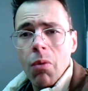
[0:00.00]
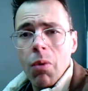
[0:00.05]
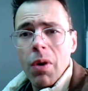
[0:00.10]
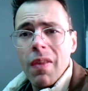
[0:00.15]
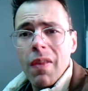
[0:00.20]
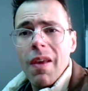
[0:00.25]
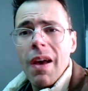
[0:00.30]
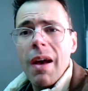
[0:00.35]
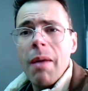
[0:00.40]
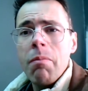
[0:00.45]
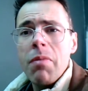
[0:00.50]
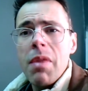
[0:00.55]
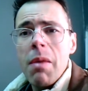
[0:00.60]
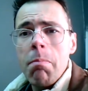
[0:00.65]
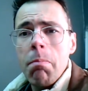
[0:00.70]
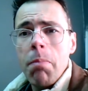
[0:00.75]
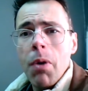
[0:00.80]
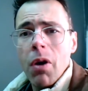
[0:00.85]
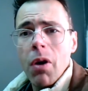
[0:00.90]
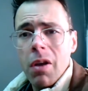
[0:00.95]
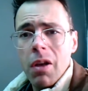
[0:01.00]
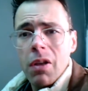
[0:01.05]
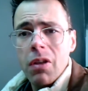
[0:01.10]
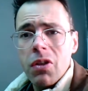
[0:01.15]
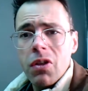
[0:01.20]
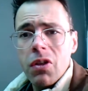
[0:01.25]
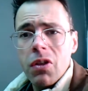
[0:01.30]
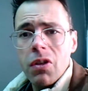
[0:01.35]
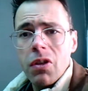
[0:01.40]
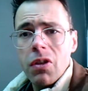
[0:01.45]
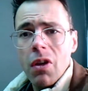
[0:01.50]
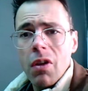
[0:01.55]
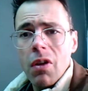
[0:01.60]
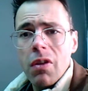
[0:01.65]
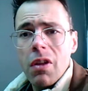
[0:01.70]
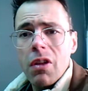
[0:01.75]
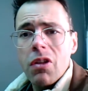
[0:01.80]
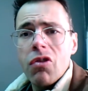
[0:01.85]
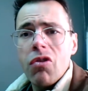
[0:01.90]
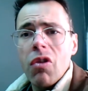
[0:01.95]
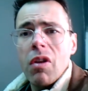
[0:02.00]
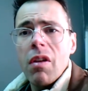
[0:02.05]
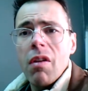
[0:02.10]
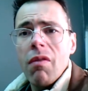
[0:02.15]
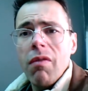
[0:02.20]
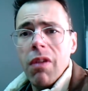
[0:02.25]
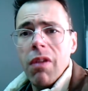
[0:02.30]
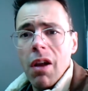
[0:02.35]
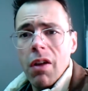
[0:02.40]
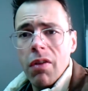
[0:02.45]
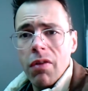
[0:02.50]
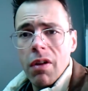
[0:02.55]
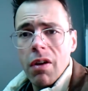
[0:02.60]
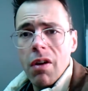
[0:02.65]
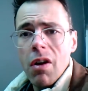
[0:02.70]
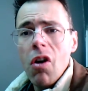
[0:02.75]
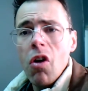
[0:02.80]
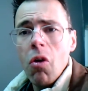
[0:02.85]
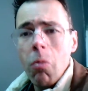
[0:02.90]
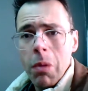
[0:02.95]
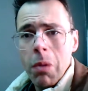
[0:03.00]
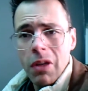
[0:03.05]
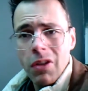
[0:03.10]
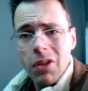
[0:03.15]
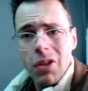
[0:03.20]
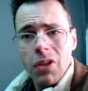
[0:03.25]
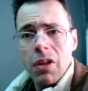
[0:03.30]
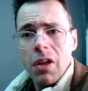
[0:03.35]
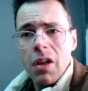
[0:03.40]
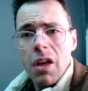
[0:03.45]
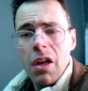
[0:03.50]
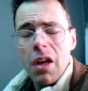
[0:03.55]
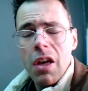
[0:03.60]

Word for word: with empty pockets on the street of London, homeless,